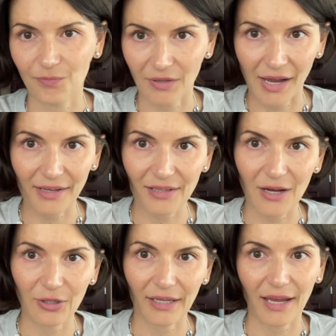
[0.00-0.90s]

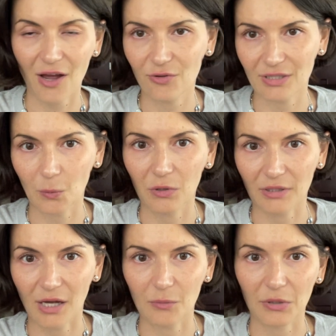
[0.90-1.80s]
iCloud account, it will
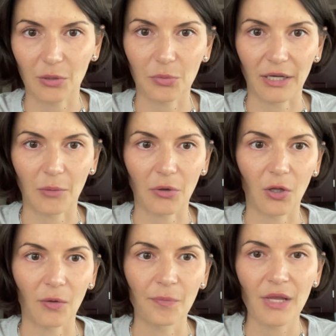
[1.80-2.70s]
not be
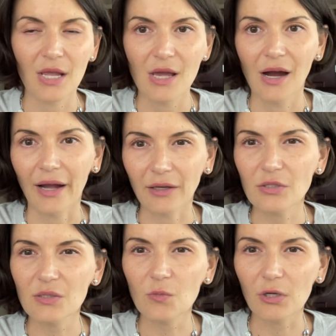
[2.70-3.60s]
applicable. I
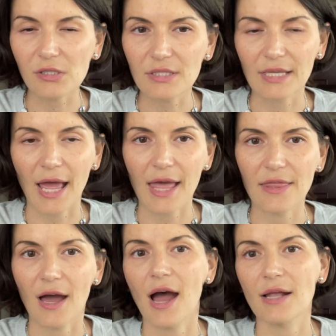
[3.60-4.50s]
also want to say
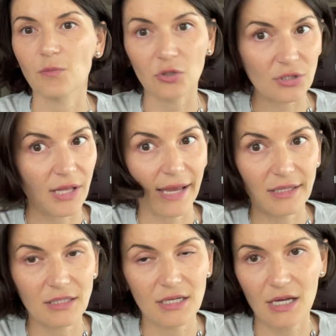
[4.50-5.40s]
that most
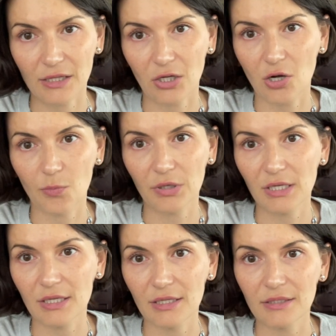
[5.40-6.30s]
likely other
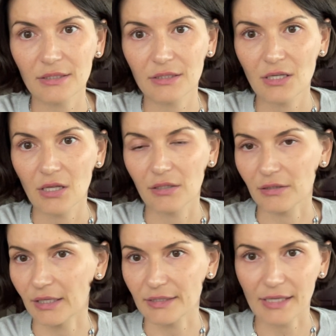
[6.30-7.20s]
companies,
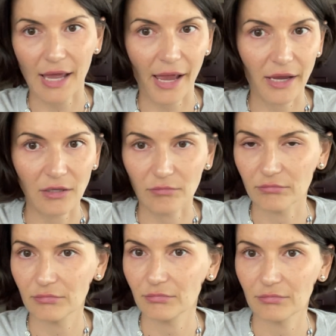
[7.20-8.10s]
let's say,
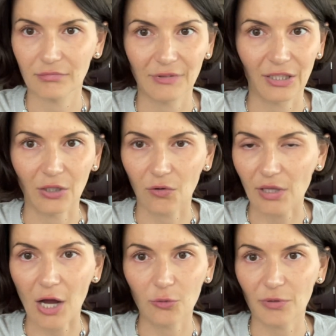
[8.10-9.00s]

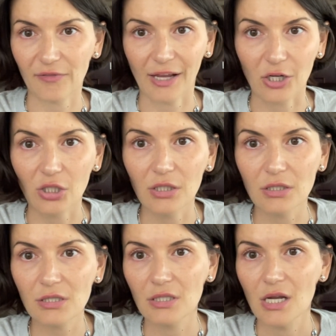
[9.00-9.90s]
cloud
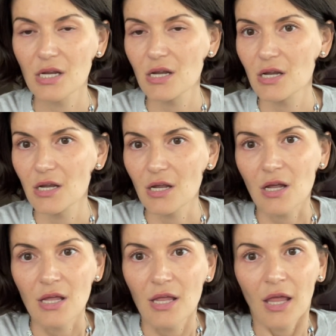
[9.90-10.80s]
providers,
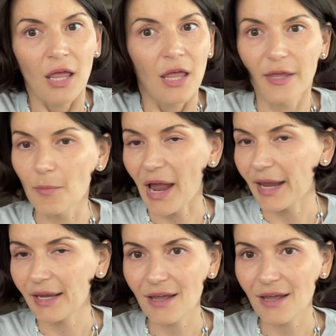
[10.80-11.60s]
they might